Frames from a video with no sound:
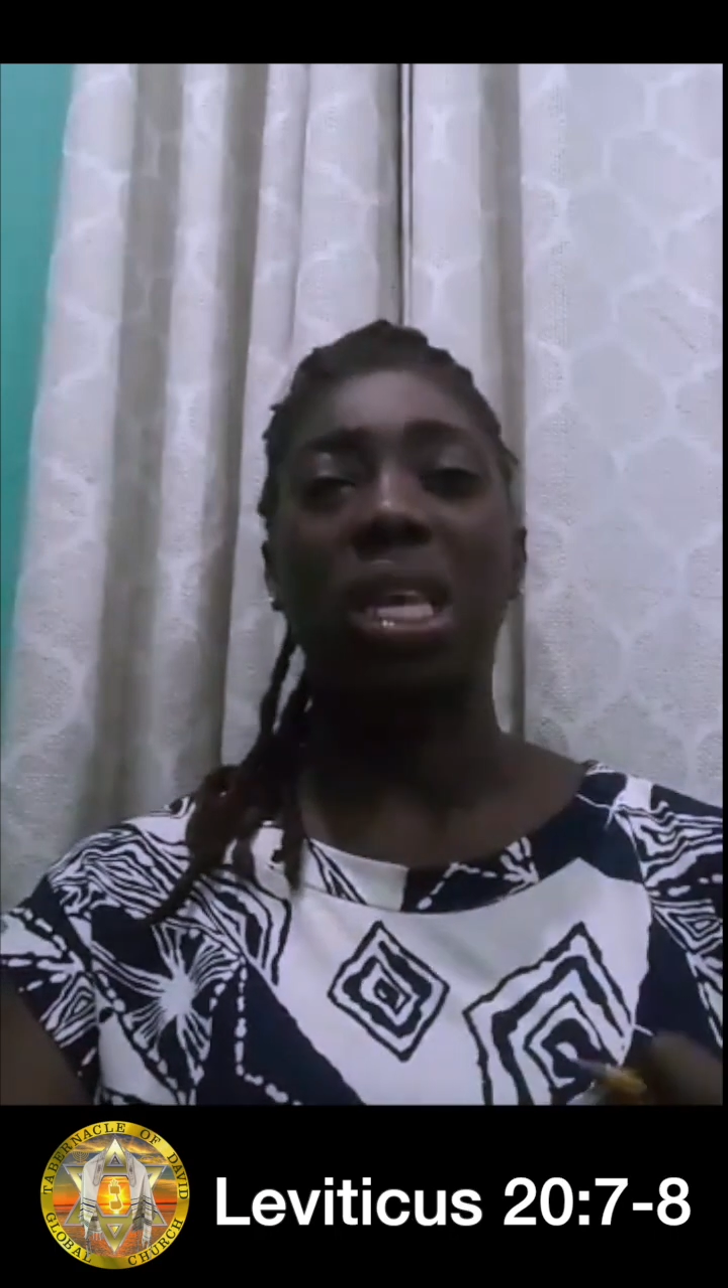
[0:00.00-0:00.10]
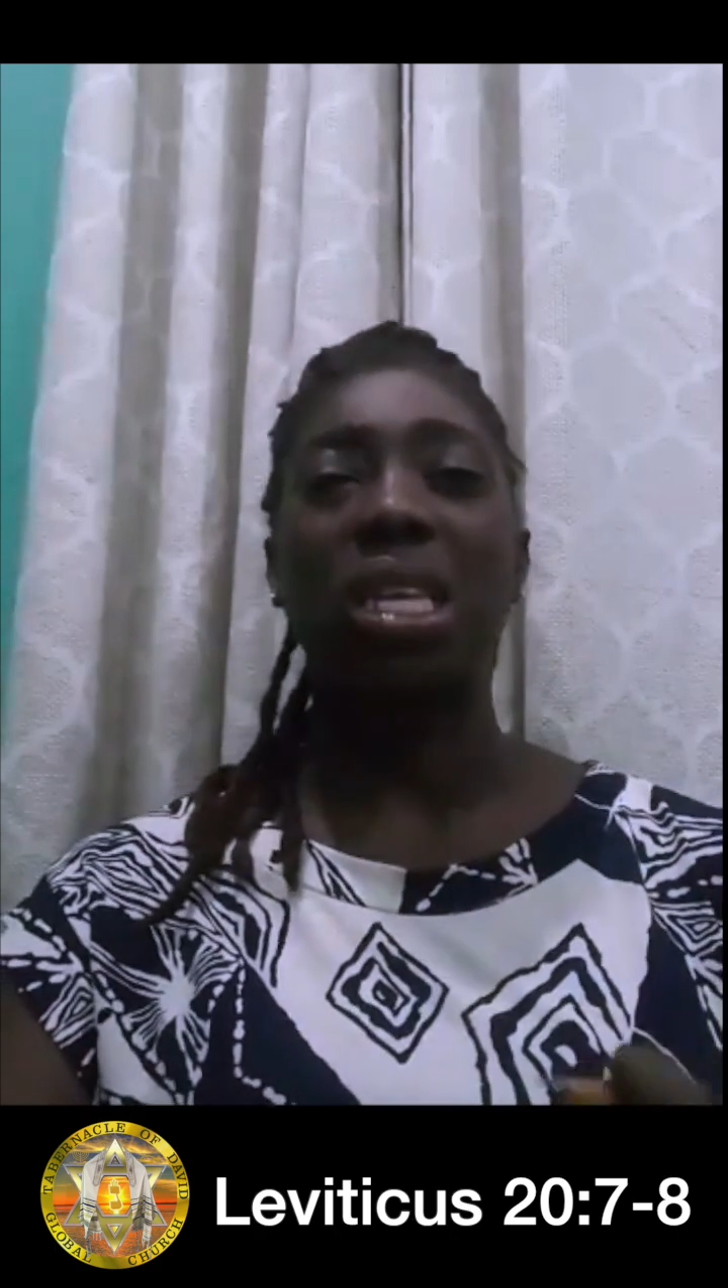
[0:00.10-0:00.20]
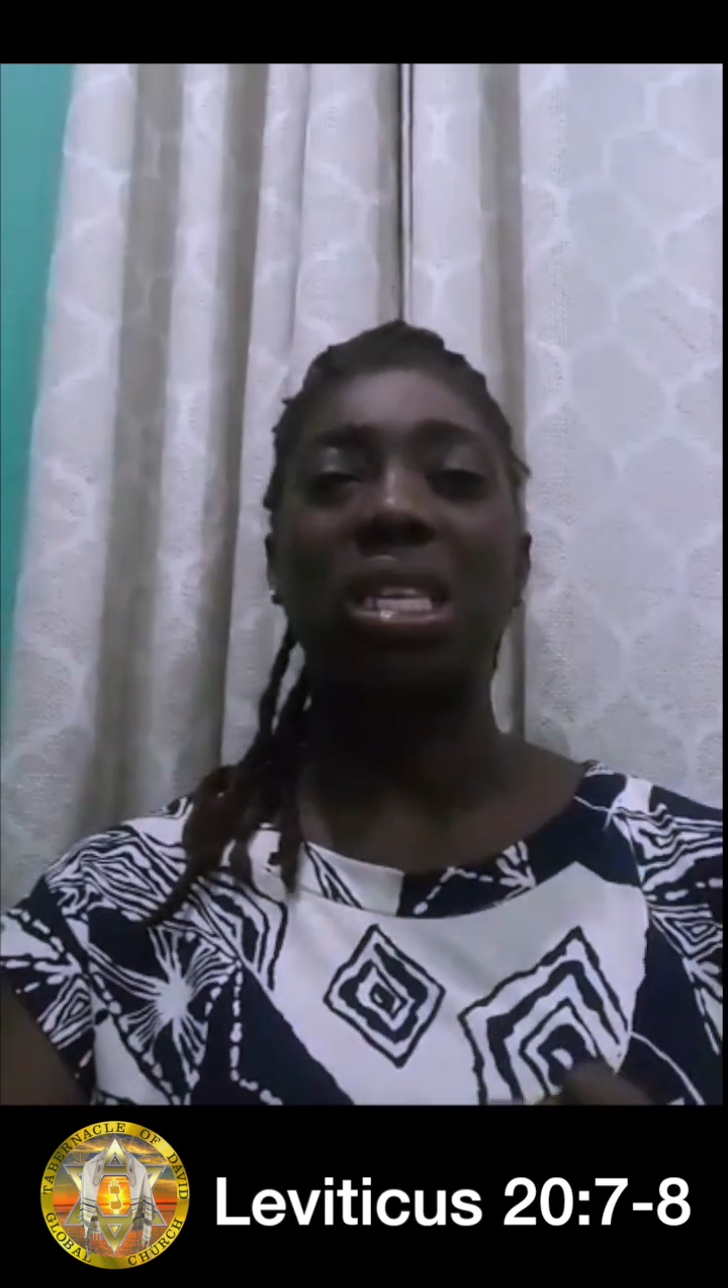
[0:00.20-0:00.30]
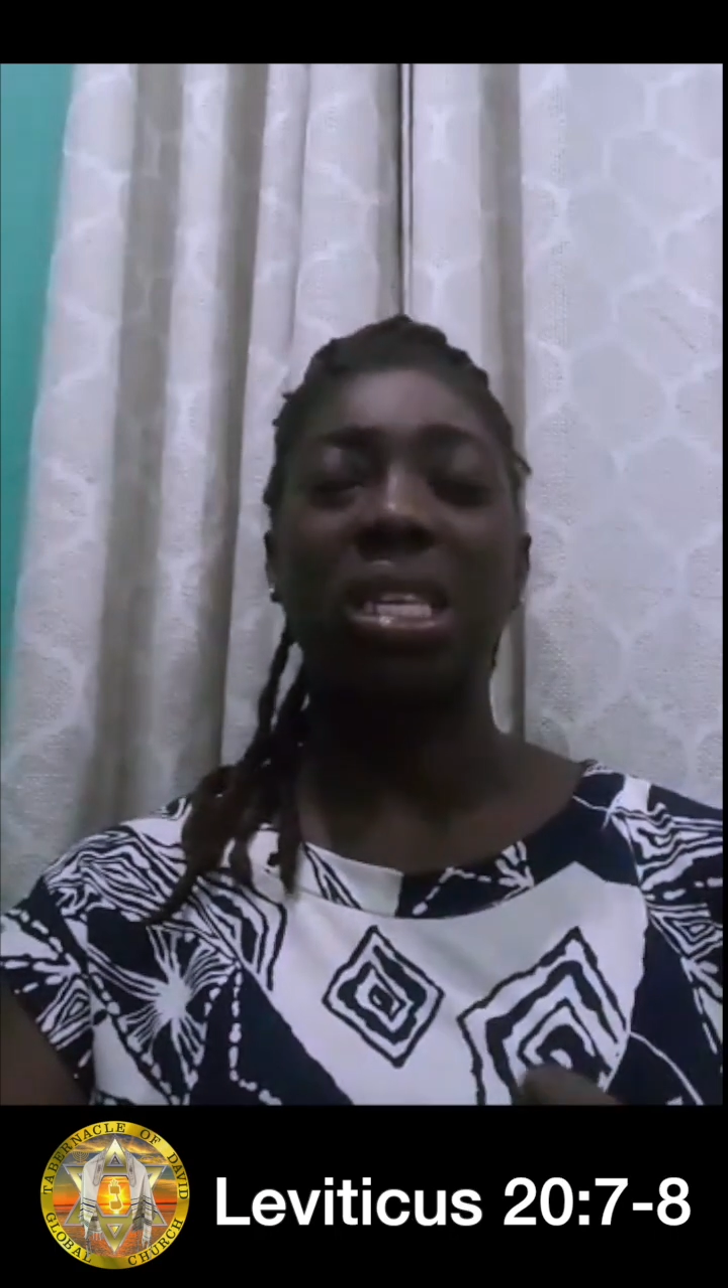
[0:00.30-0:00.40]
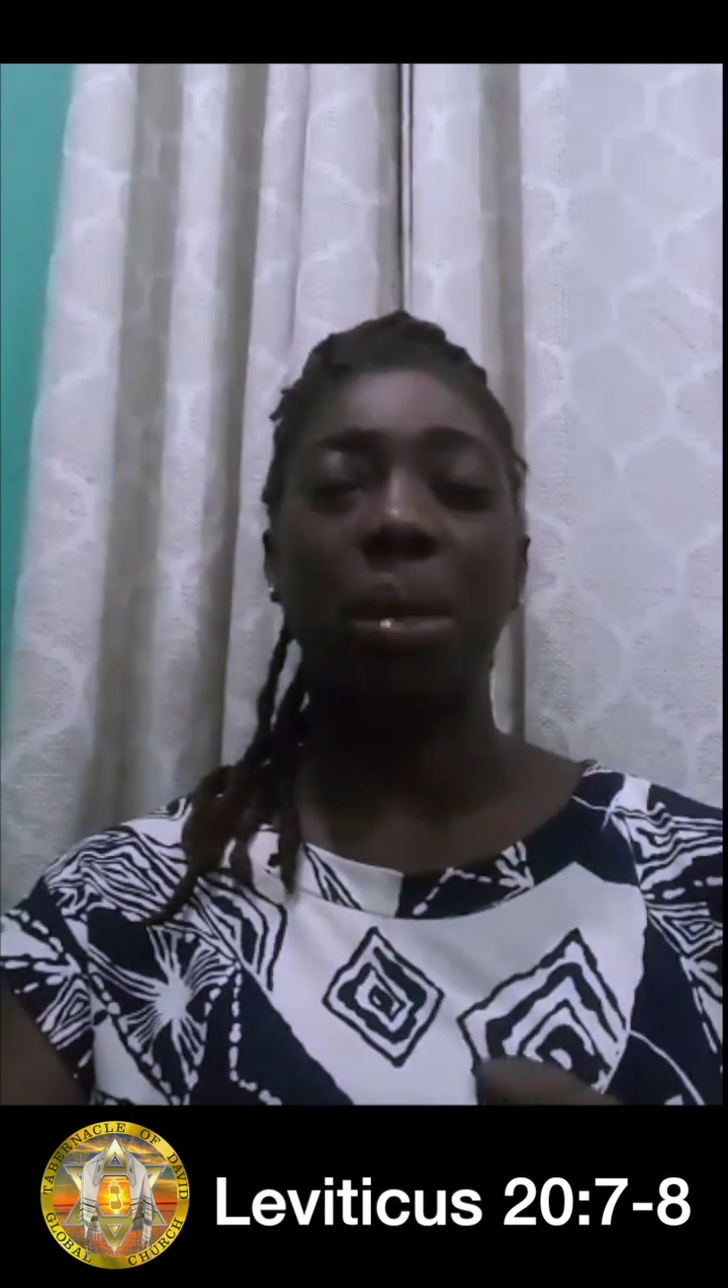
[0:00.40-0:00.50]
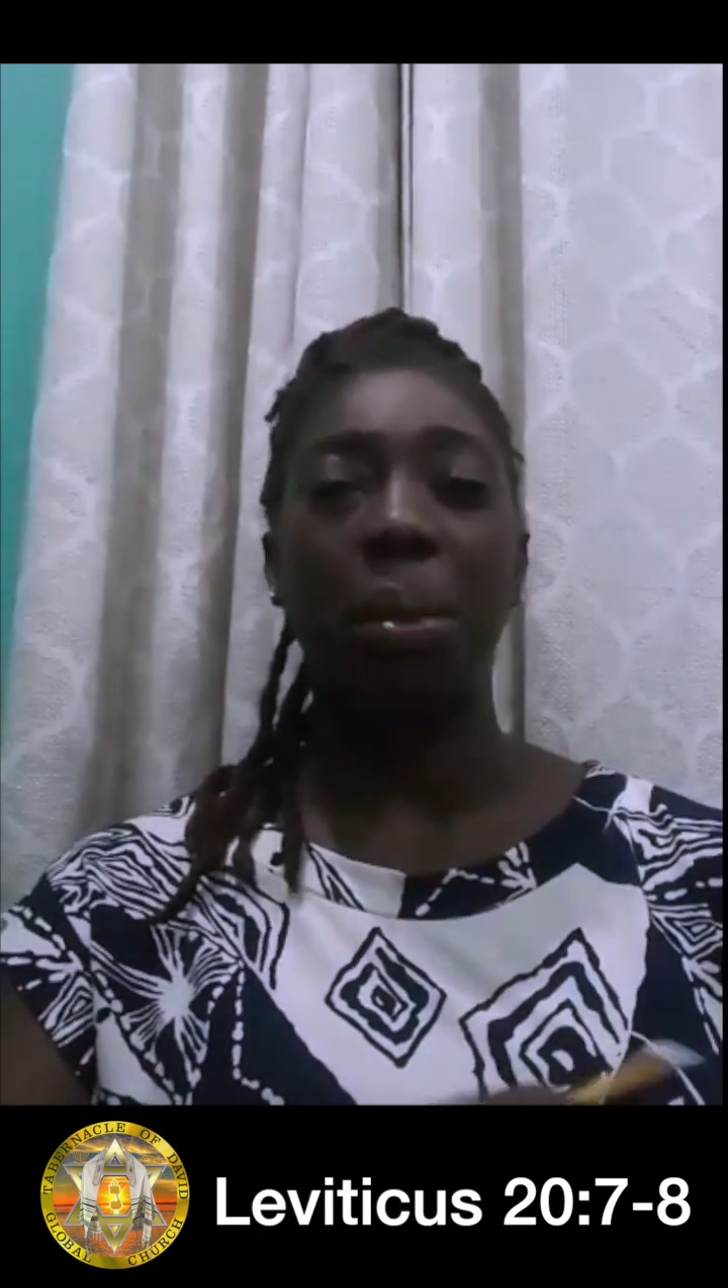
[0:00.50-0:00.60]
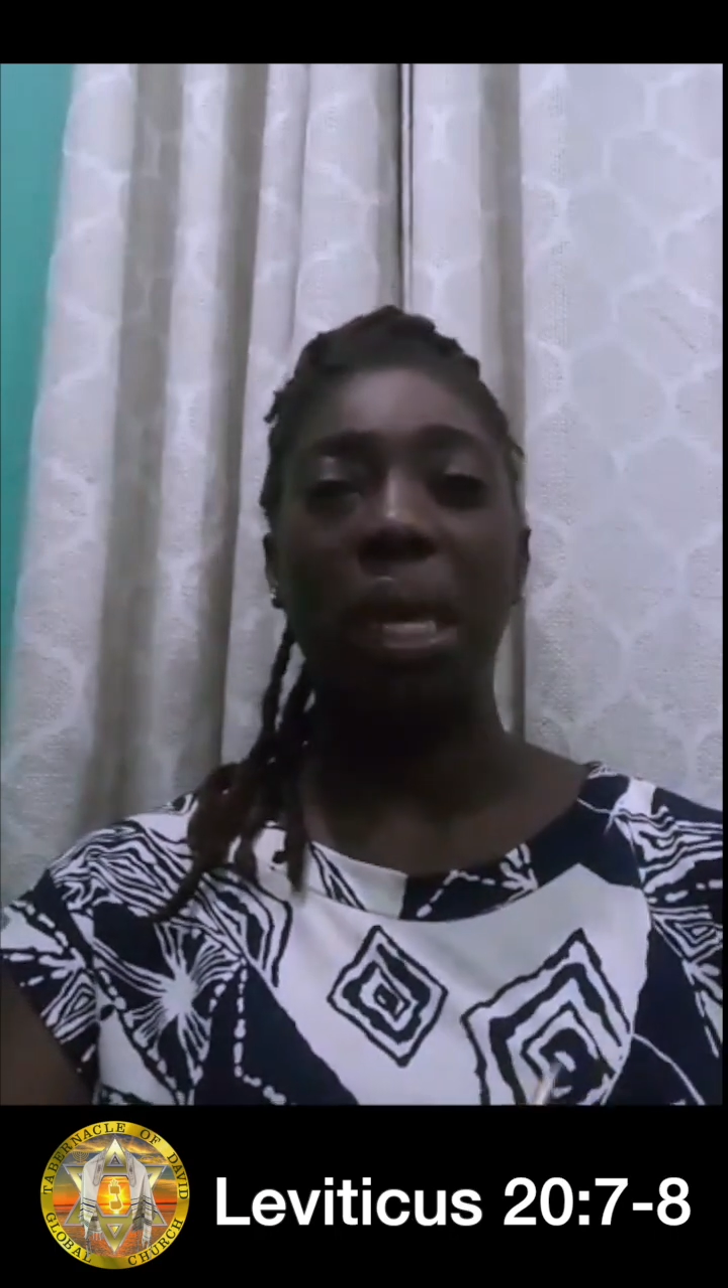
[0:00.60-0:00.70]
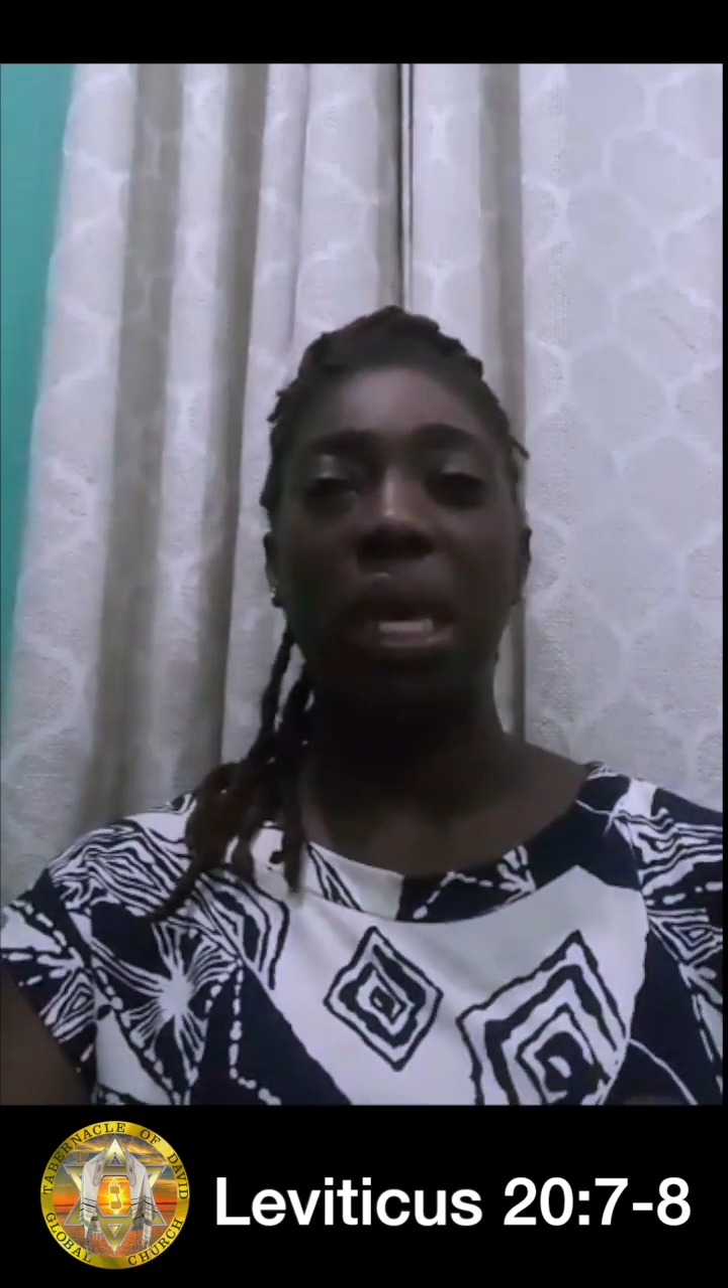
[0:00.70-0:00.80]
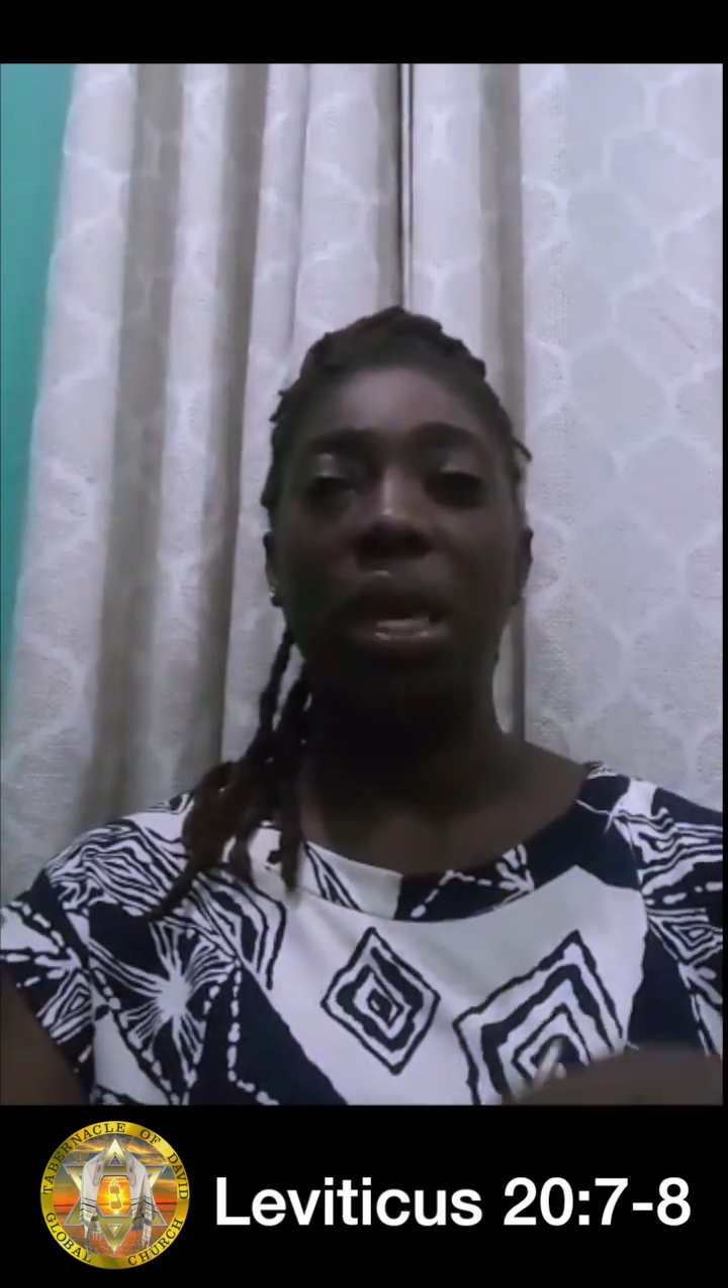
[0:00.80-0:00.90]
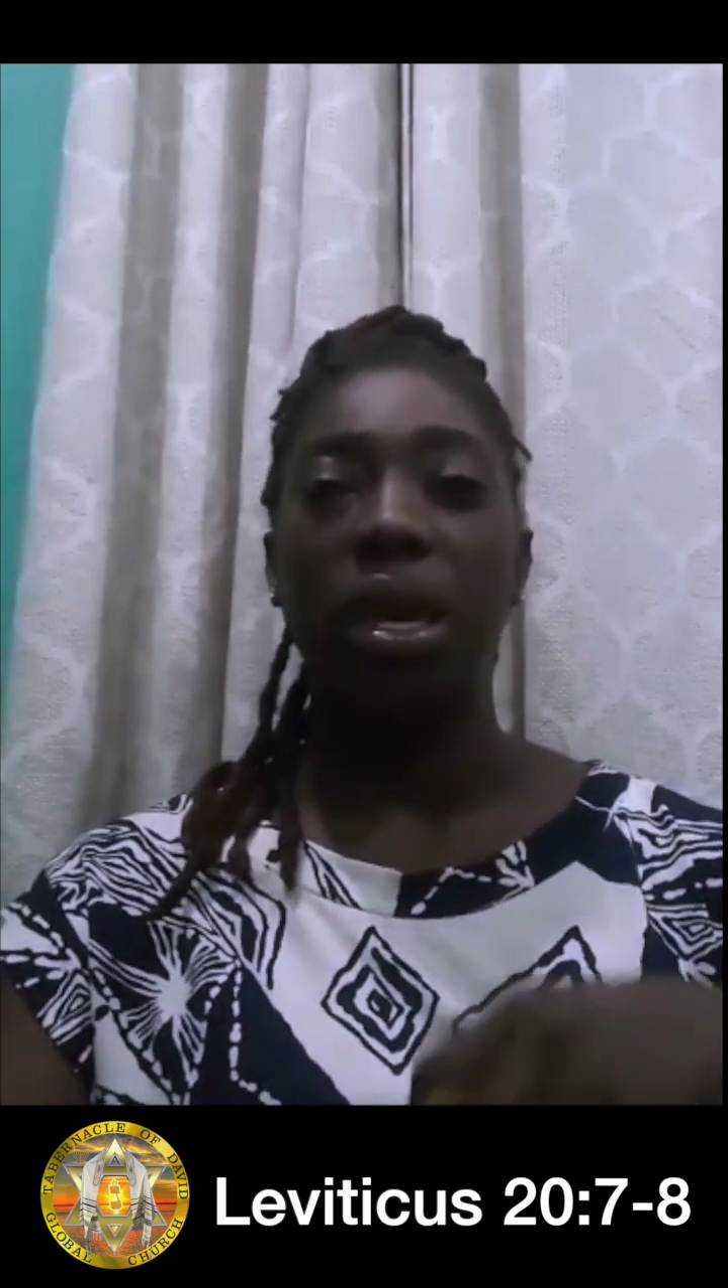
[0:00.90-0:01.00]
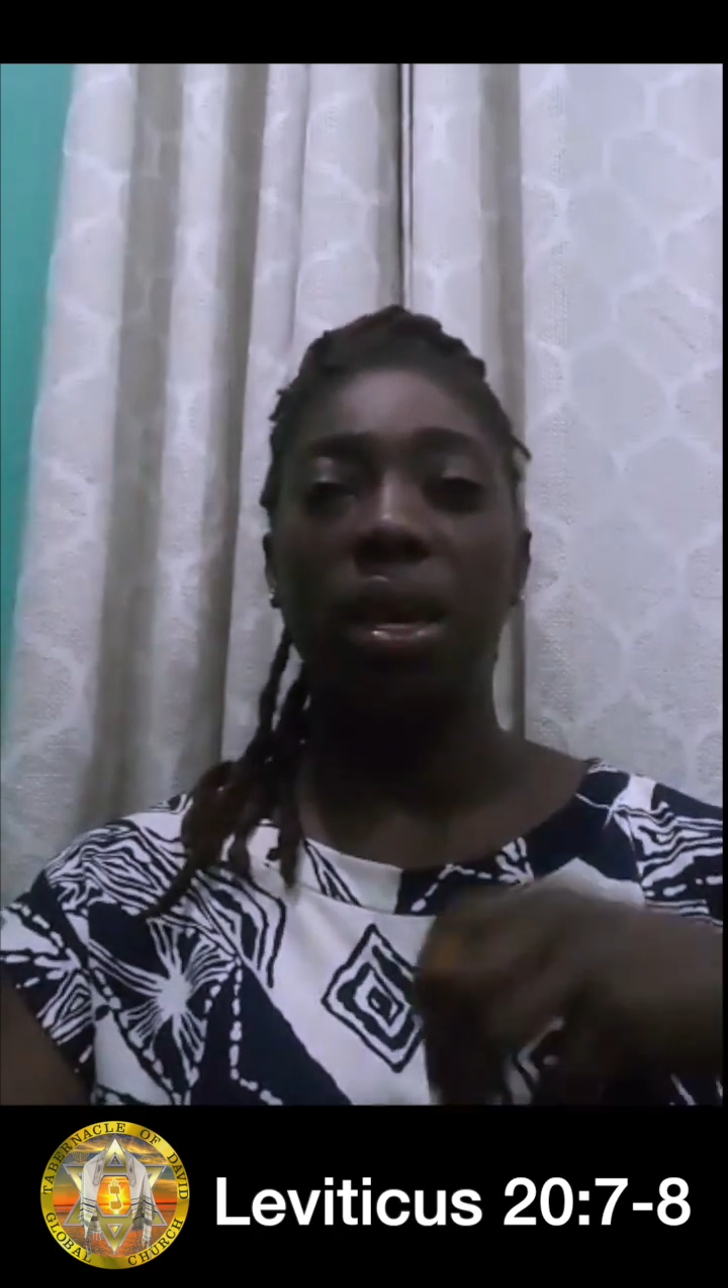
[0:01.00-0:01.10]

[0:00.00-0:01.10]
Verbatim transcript: us to be